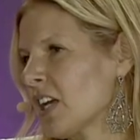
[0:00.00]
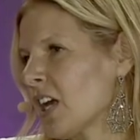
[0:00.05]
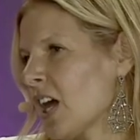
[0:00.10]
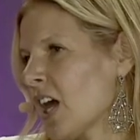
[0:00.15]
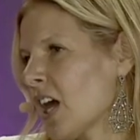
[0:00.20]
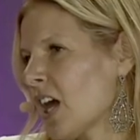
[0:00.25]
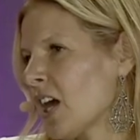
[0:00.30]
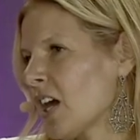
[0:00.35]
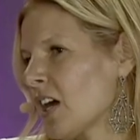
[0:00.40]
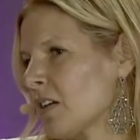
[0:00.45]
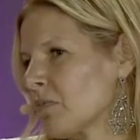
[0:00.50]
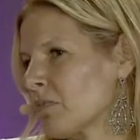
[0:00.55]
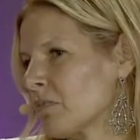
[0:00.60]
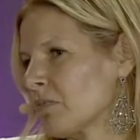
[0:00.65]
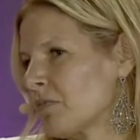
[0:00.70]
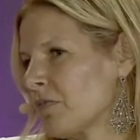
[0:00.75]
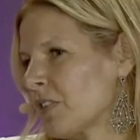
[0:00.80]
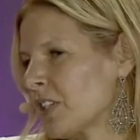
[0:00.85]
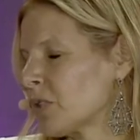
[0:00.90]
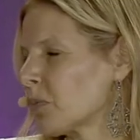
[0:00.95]
um,
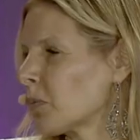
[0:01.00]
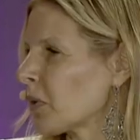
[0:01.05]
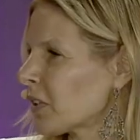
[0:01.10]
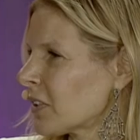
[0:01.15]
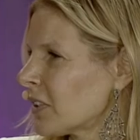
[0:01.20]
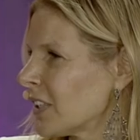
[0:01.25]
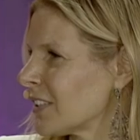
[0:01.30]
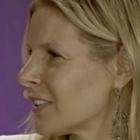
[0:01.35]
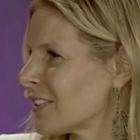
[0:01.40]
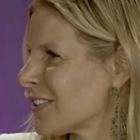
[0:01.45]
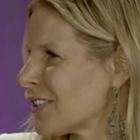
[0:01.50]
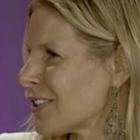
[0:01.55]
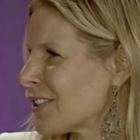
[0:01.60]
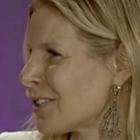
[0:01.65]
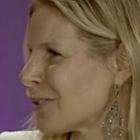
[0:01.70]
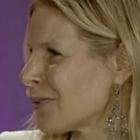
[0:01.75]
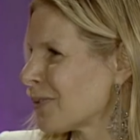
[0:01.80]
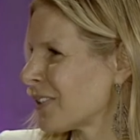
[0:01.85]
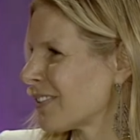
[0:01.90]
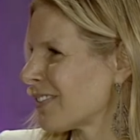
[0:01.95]
Facebook needs to
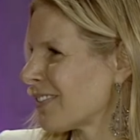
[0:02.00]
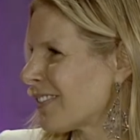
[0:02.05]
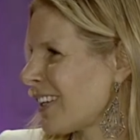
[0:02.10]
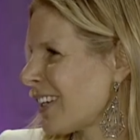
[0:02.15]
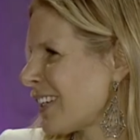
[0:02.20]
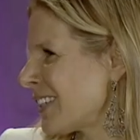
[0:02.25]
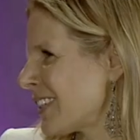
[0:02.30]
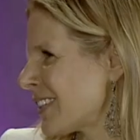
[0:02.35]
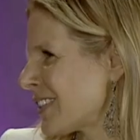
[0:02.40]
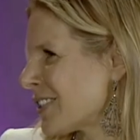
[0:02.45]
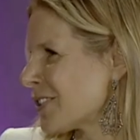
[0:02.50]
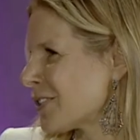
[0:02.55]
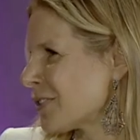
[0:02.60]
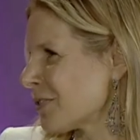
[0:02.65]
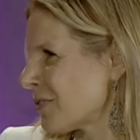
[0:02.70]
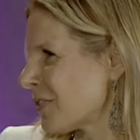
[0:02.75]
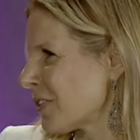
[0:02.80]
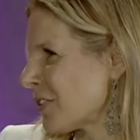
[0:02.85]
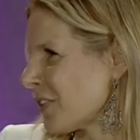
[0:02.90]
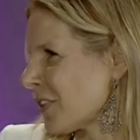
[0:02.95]
do what they need to do
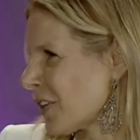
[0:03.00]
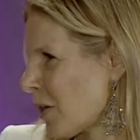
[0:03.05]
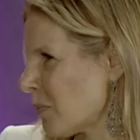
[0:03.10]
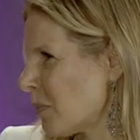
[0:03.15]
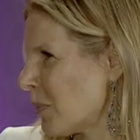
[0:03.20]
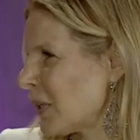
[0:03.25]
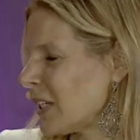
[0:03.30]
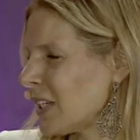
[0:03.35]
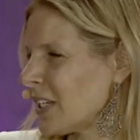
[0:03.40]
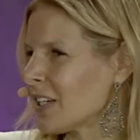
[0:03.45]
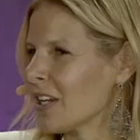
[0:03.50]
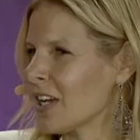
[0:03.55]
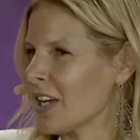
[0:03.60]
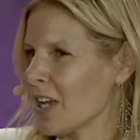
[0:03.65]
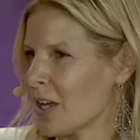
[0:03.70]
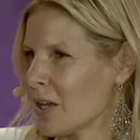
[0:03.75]
for their company.